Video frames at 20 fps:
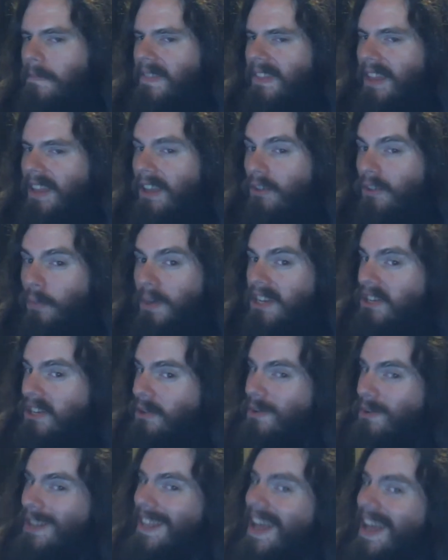Is we
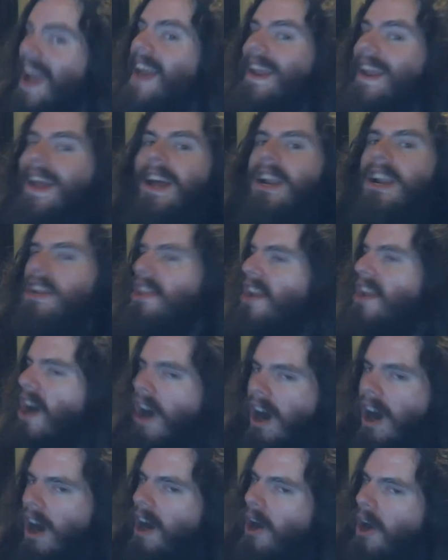doing that?
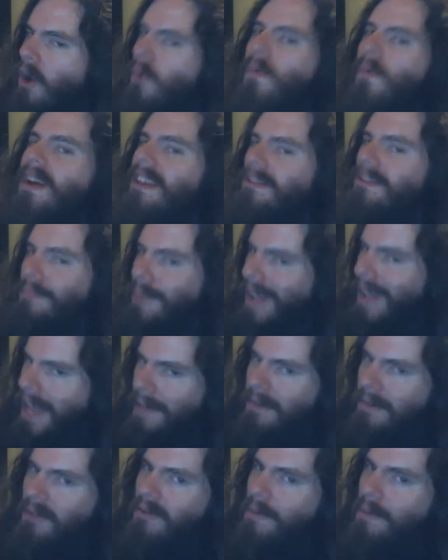No, we's
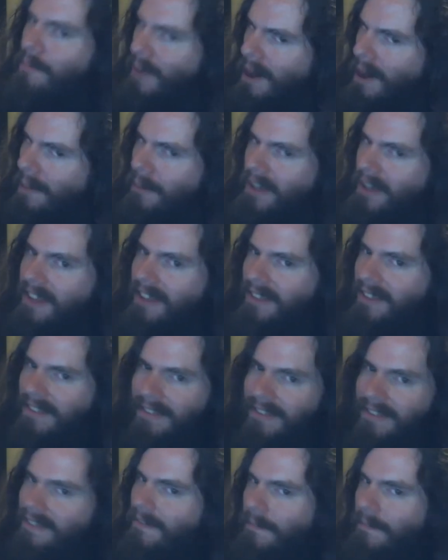blaming Republicans.